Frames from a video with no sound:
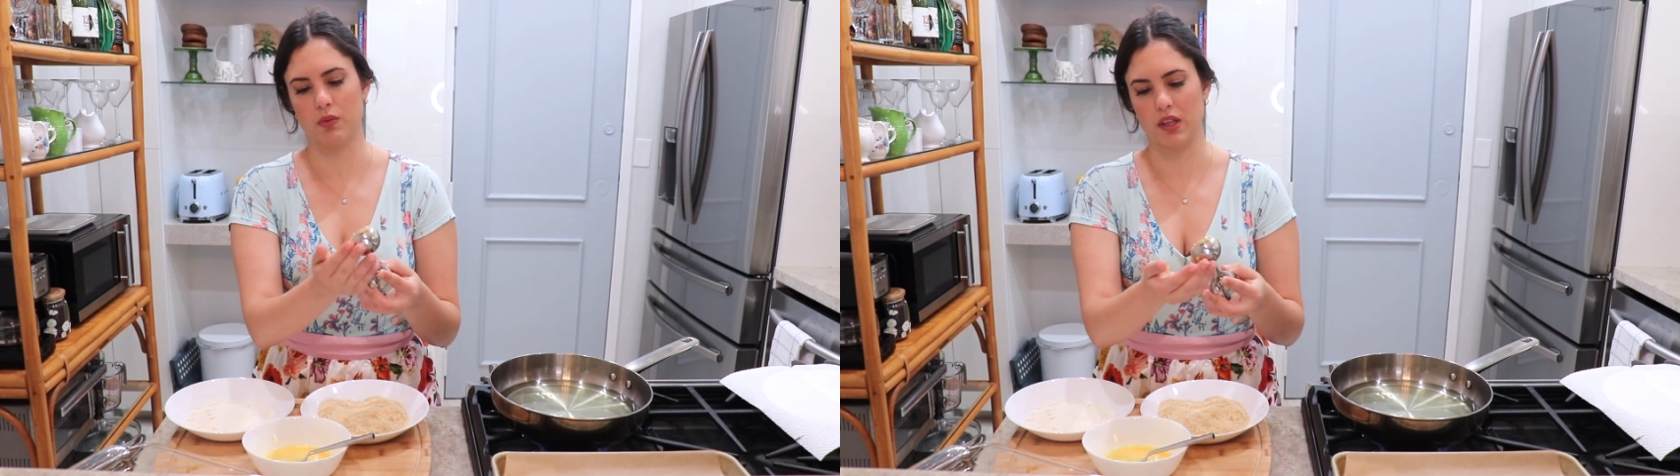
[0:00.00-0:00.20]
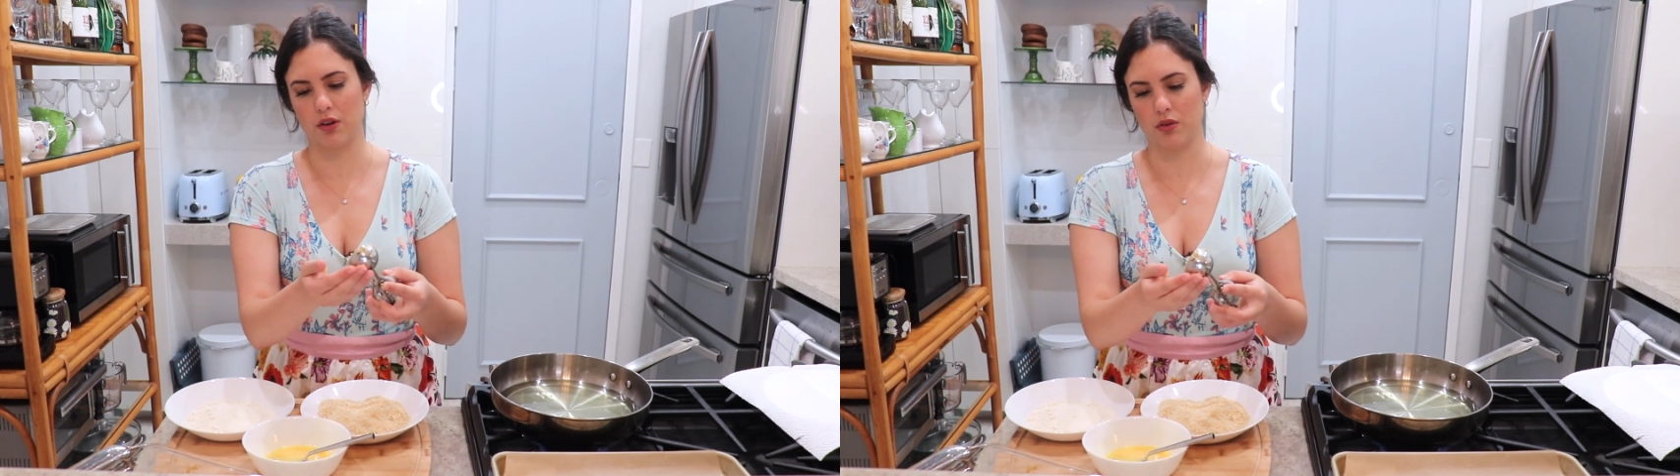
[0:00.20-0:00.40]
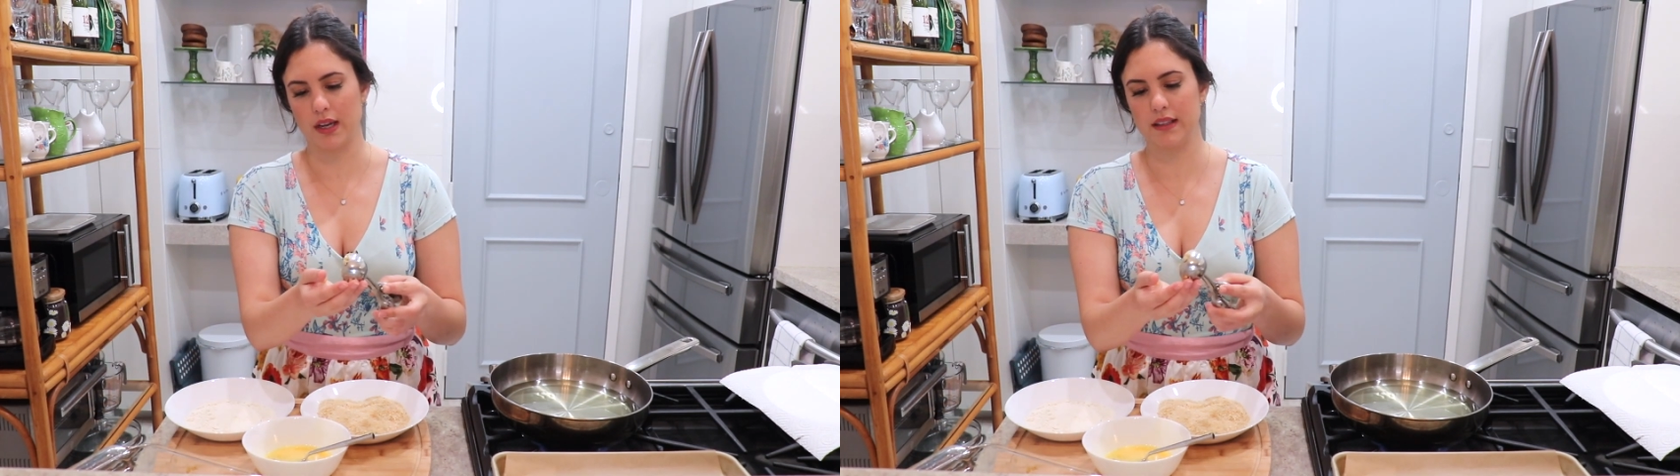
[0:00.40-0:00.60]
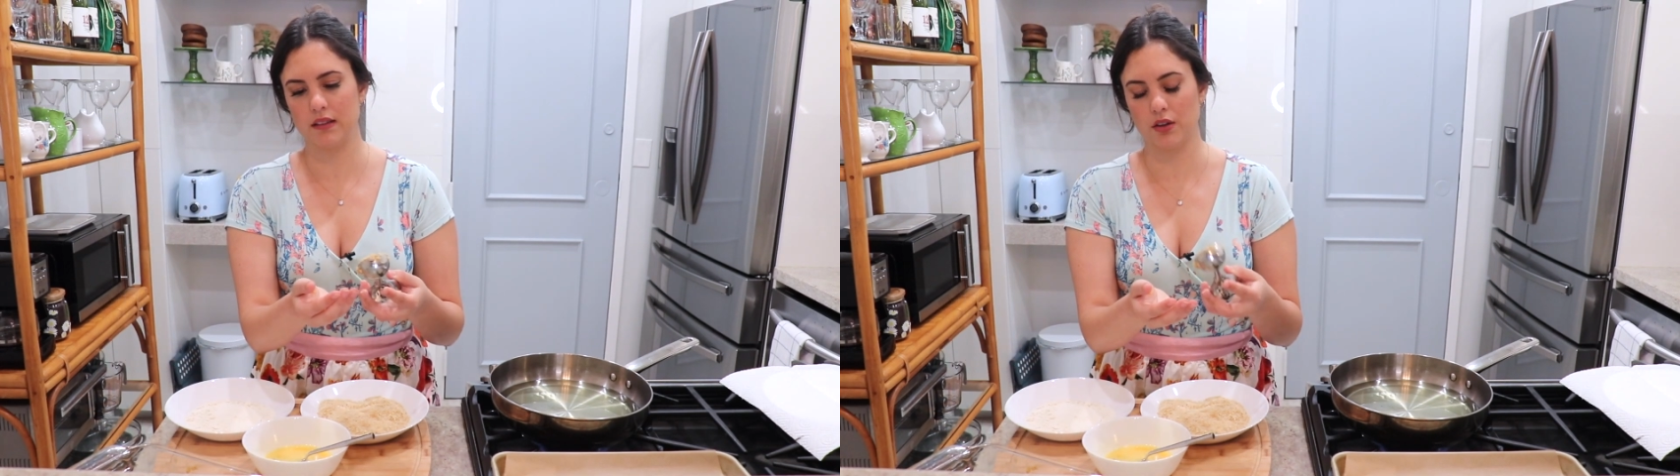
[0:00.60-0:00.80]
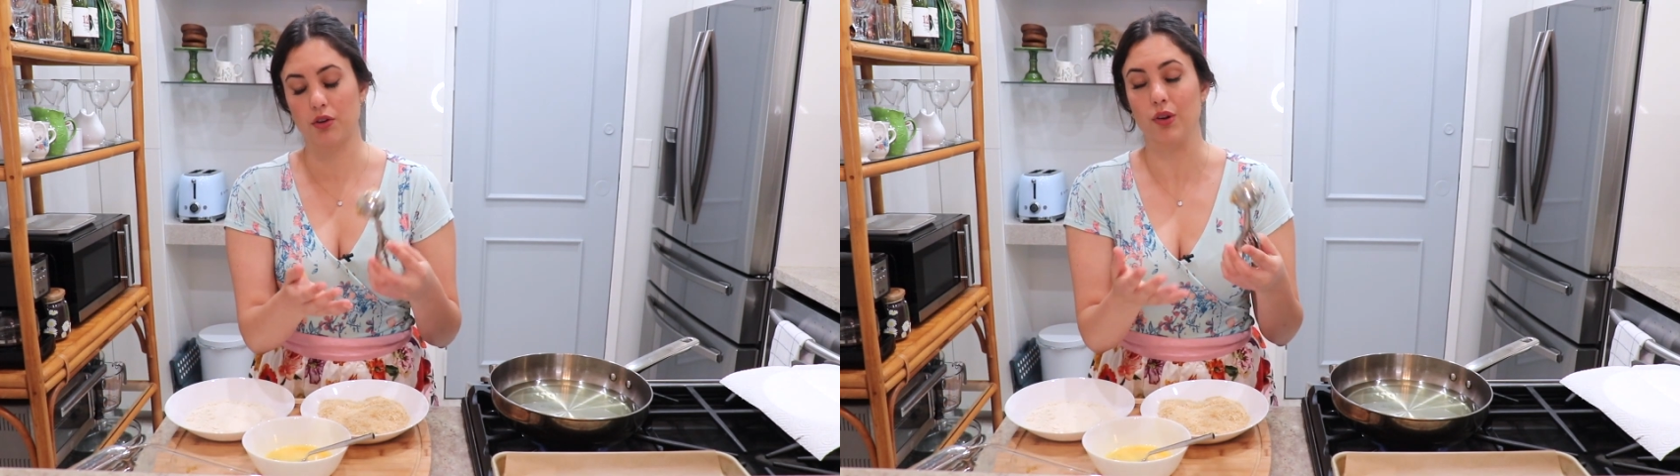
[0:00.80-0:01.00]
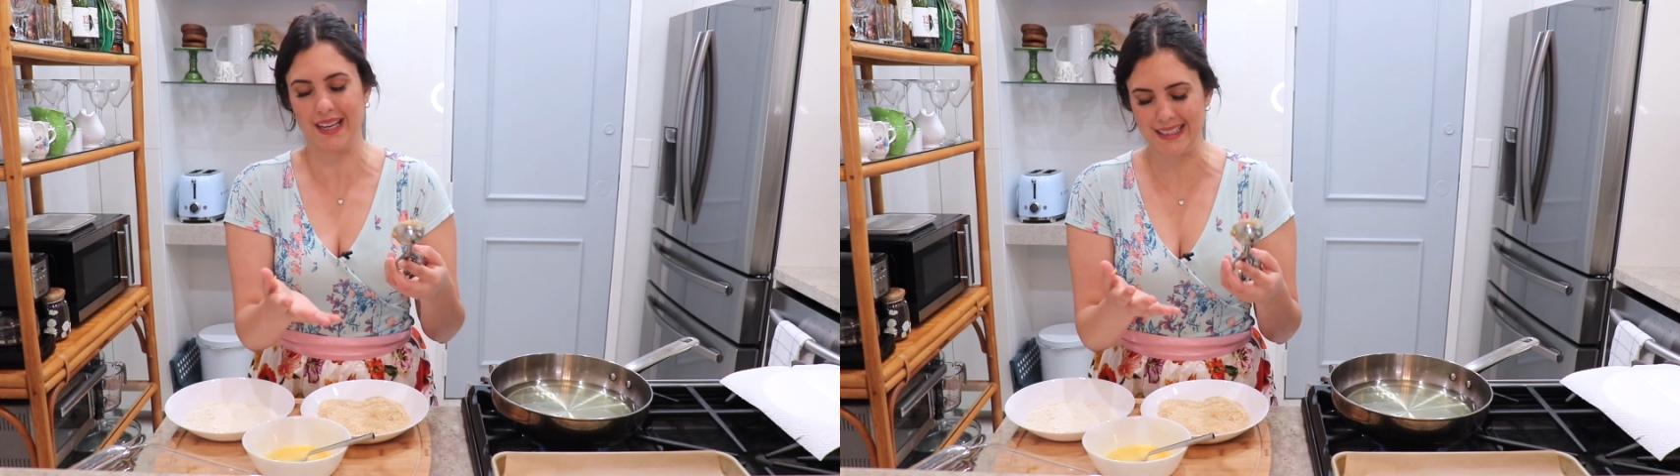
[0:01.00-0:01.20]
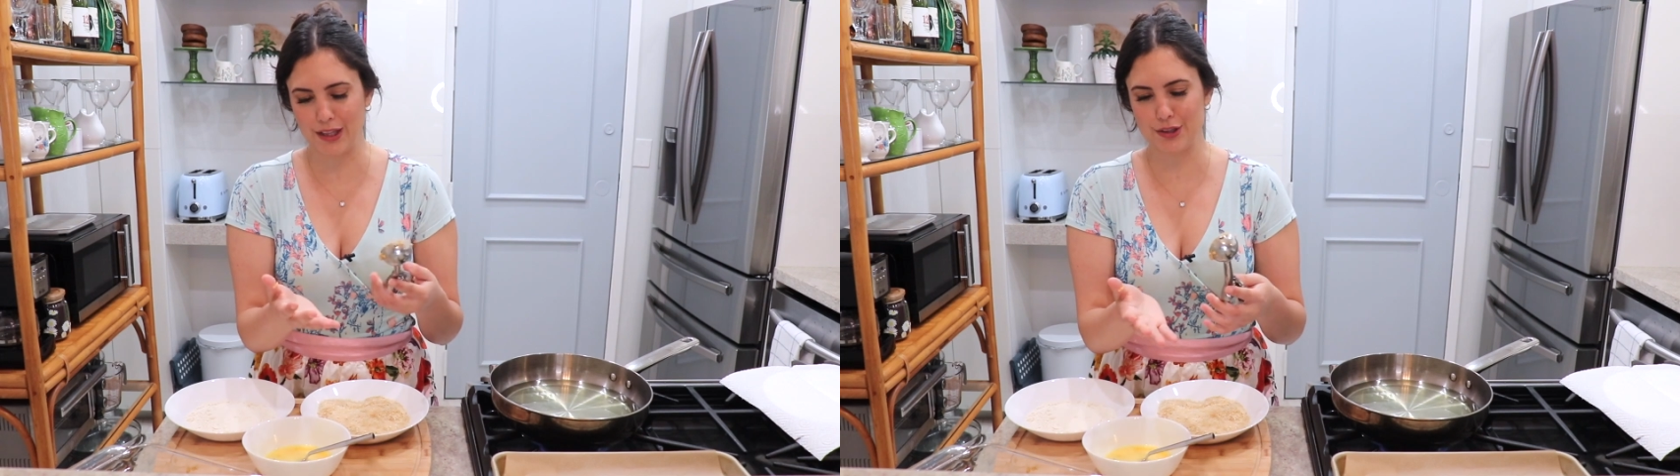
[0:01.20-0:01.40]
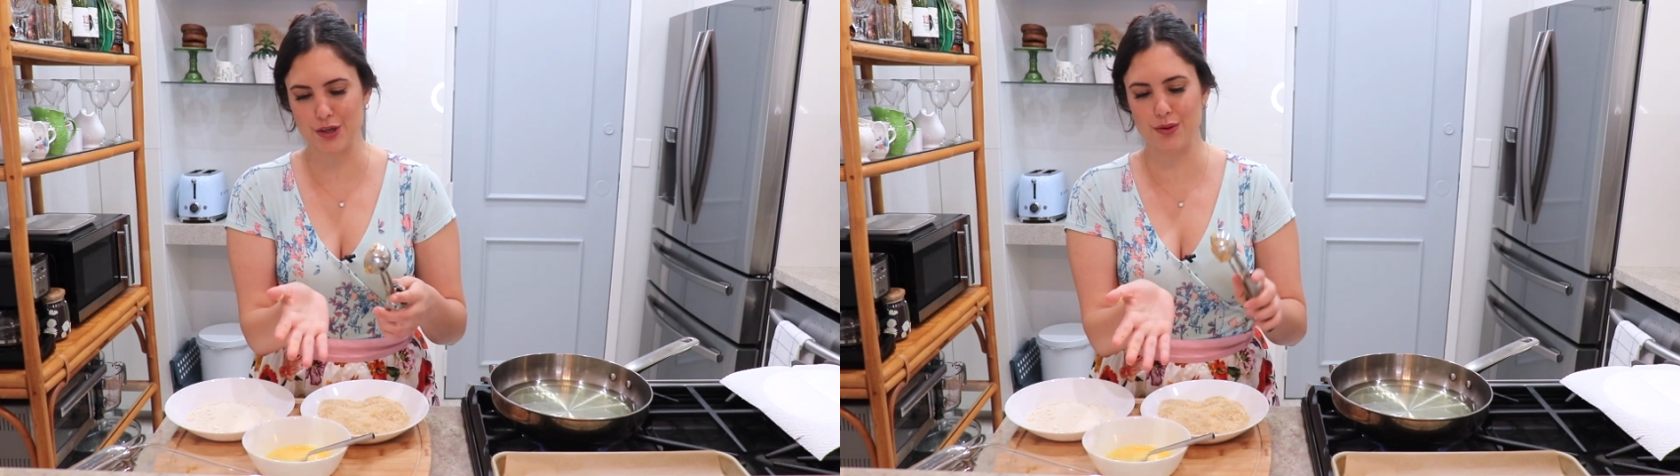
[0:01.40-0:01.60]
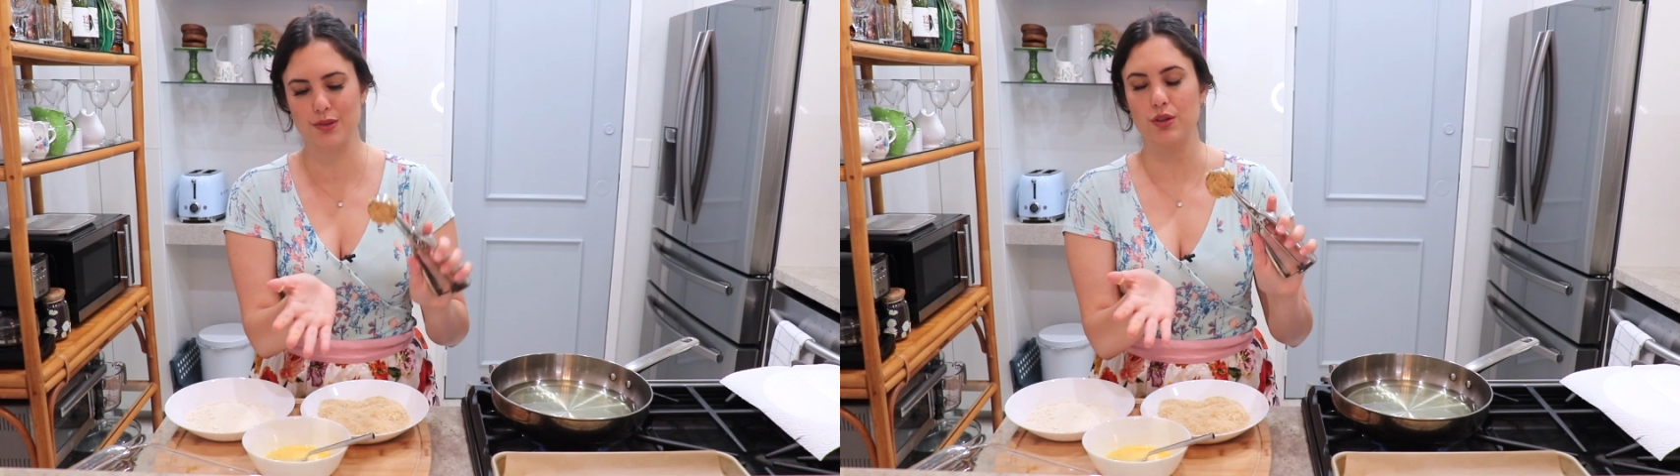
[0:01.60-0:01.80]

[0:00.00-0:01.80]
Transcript: croqueta dough,